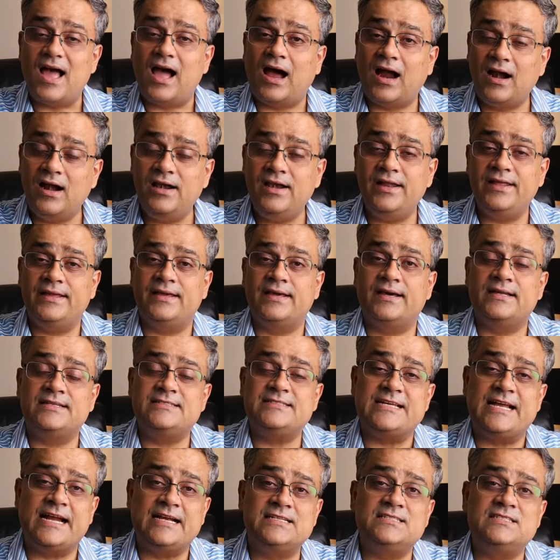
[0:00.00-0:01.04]
Earlier,
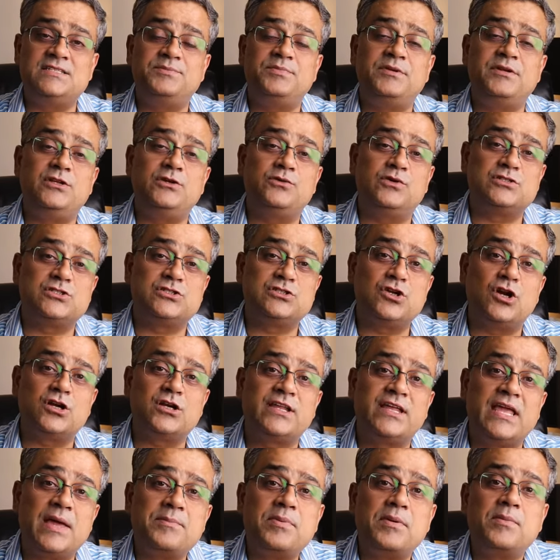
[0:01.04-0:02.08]
ChatGPT was
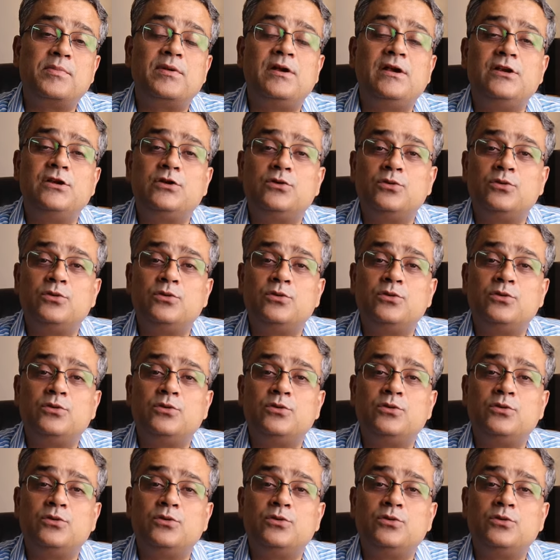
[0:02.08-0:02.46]
not capable